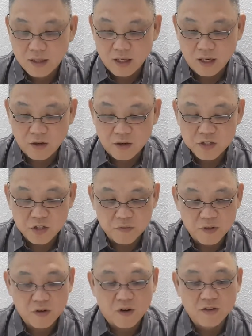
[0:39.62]
in
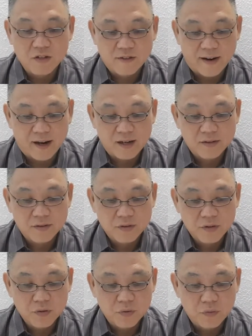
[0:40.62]
consumer contract,
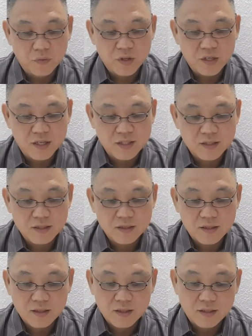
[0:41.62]
which is
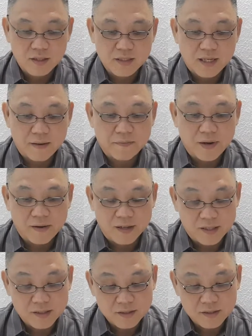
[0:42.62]
the
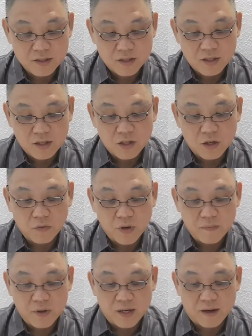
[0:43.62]
supplier
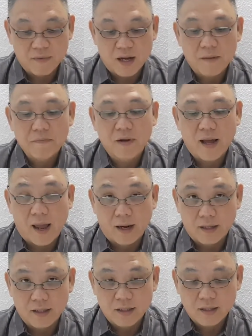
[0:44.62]
always become upper hand